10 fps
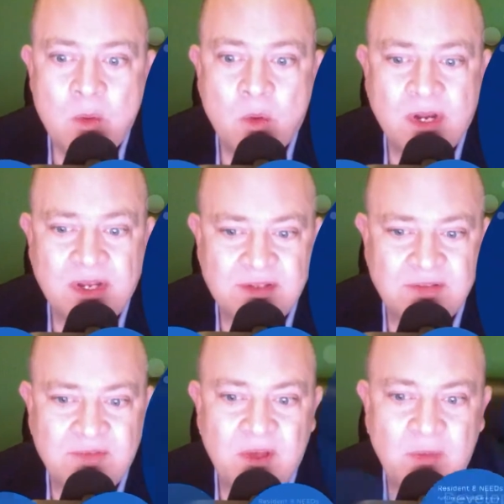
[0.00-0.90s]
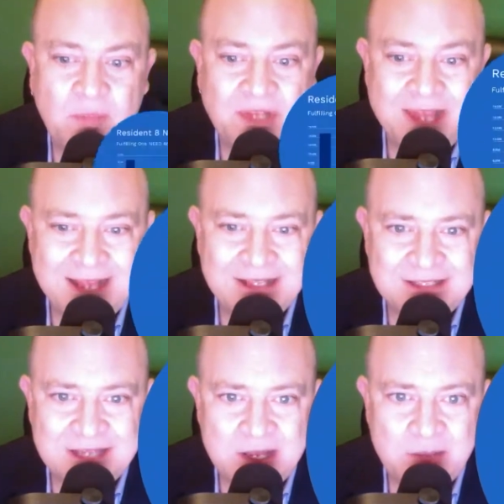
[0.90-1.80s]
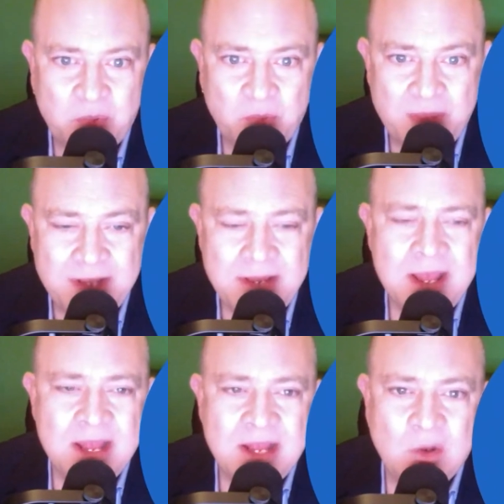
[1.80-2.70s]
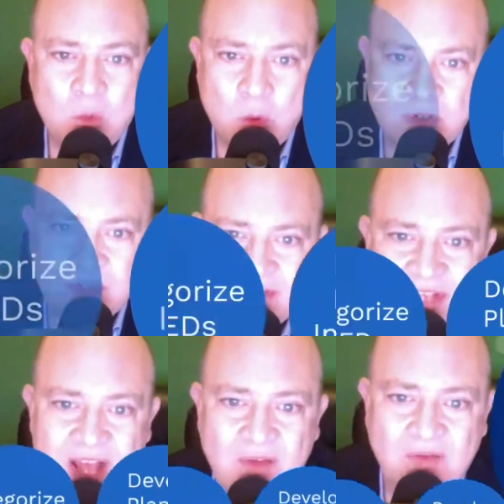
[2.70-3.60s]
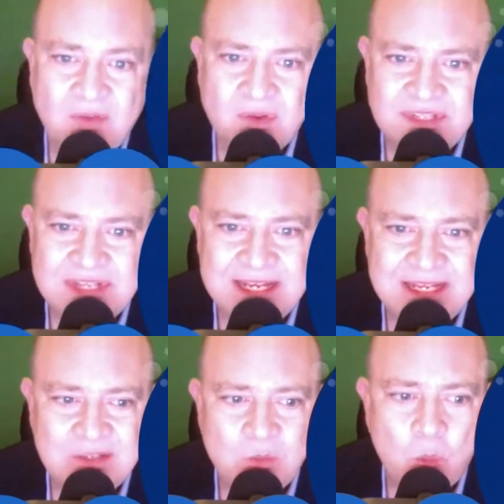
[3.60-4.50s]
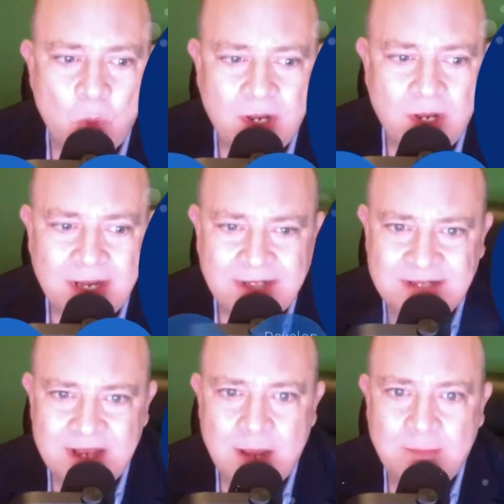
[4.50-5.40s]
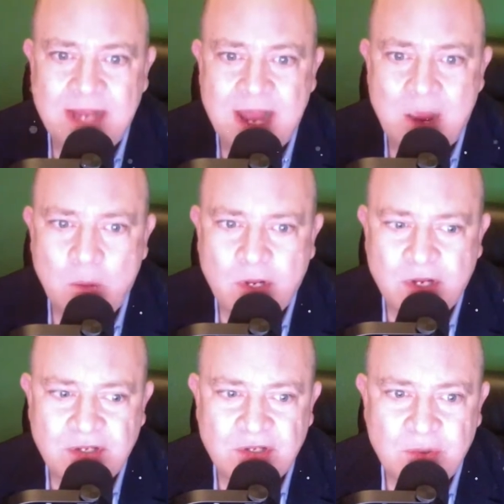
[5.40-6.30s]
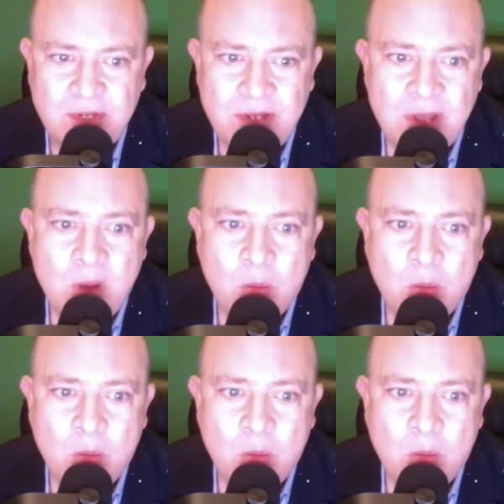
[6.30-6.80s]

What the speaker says: We're going to develop plans to implement in order to solve those needs one at a time. And how we're going to do it?